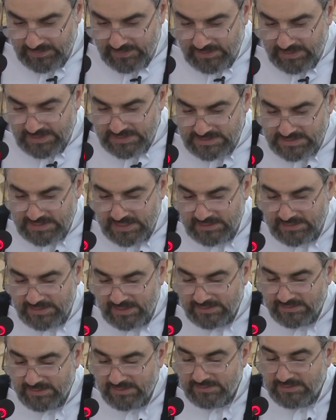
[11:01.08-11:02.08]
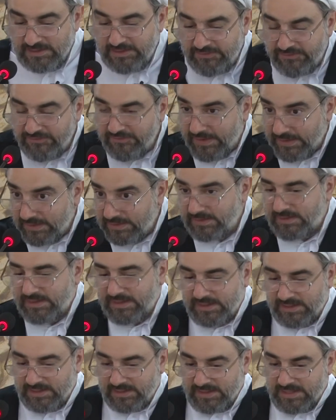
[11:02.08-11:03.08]
has said that
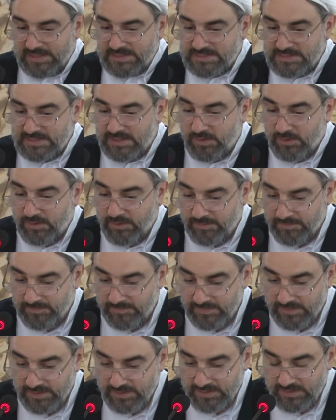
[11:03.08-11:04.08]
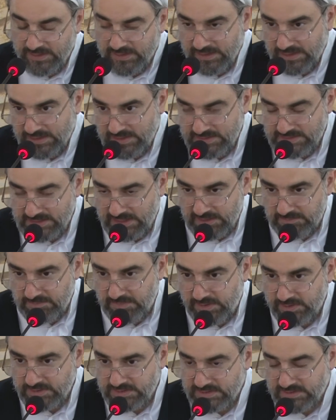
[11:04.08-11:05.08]
defending Islam is
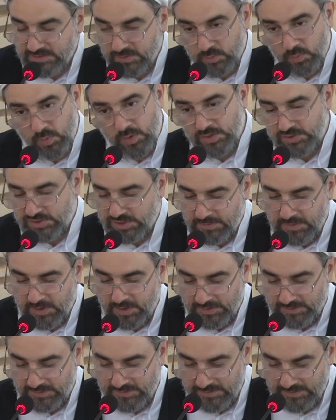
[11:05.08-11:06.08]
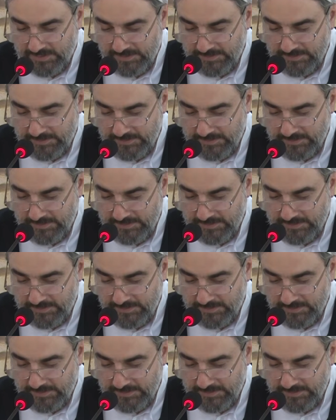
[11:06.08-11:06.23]
amongst the wajibat.